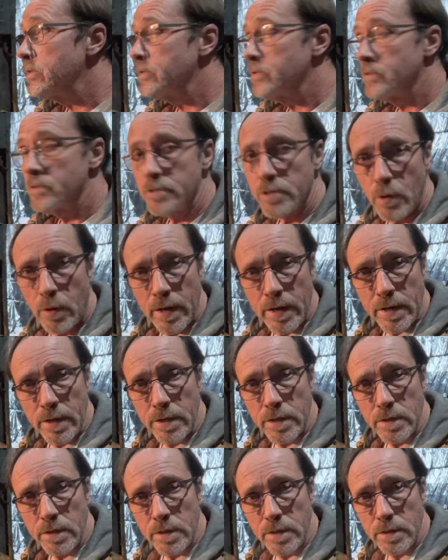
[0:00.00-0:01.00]
so I
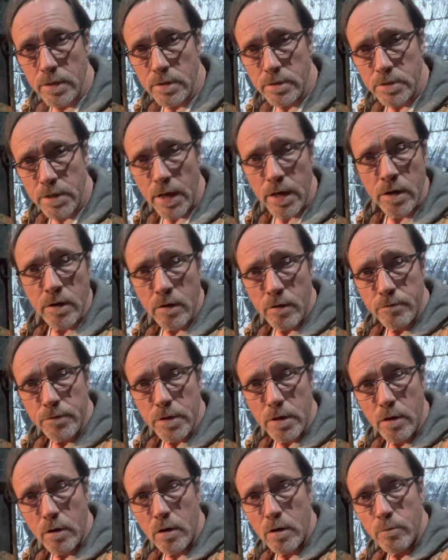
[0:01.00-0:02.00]
can take it off the
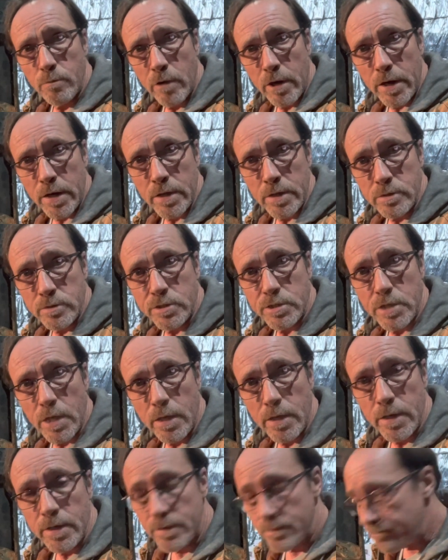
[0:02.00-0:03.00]
car, bring it
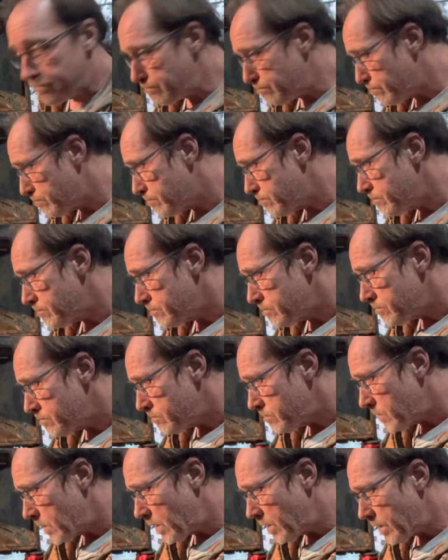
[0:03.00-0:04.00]
inside,
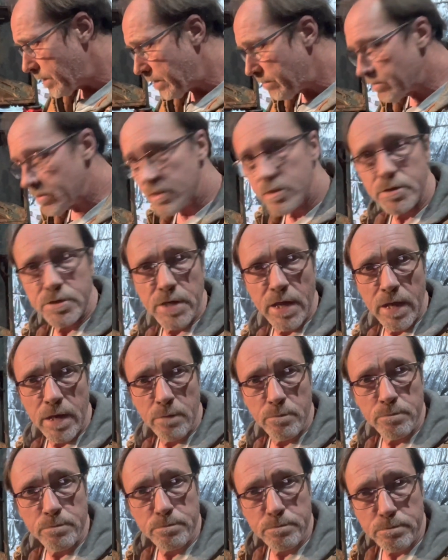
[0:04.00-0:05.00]
give it the
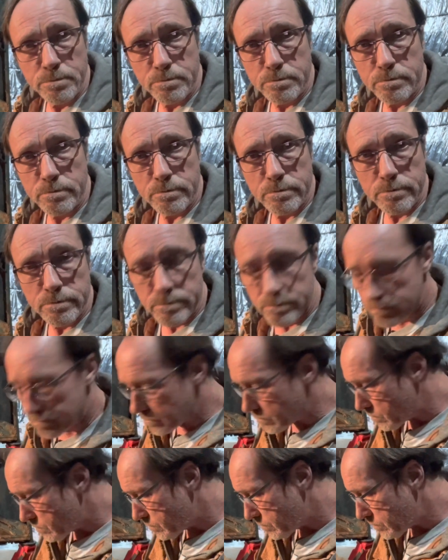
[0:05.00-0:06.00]
same
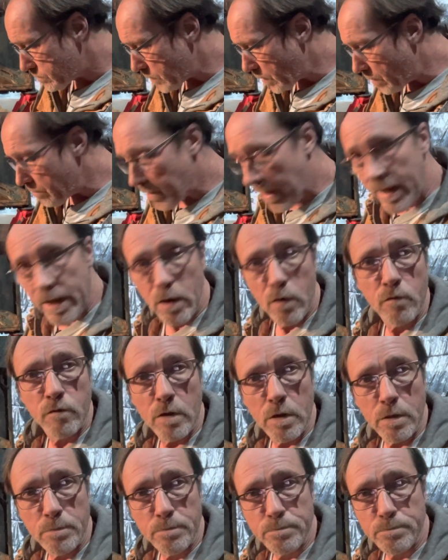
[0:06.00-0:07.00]

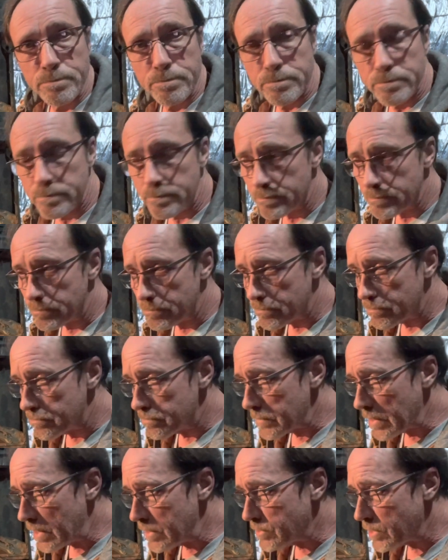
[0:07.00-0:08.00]
makeover
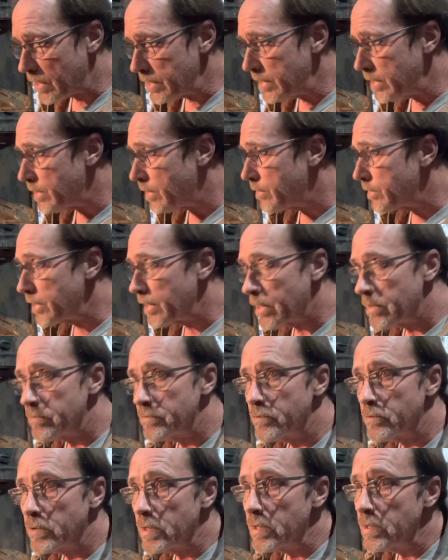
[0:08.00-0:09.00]
as I did on the other
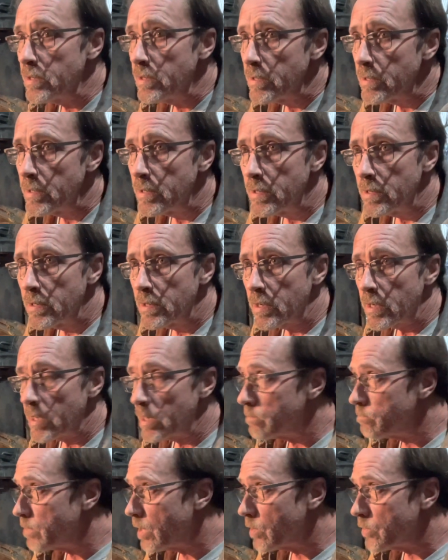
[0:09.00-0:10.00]
door. Get
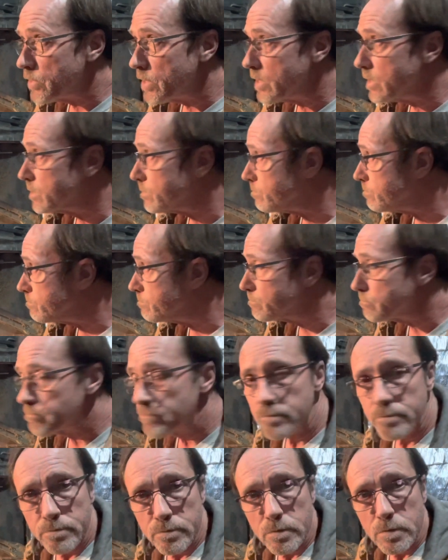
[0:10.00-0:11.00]
them both in
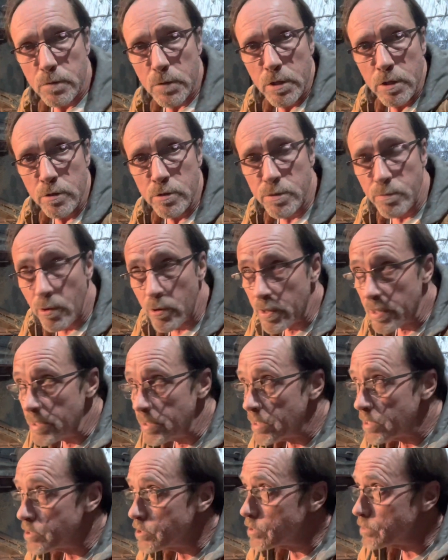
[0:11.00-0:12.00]
usable
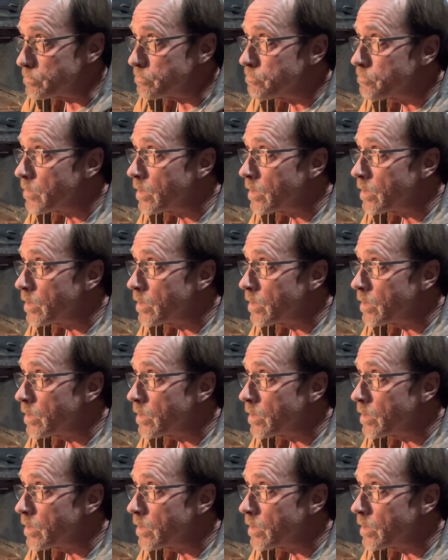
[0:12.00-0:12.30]
condition.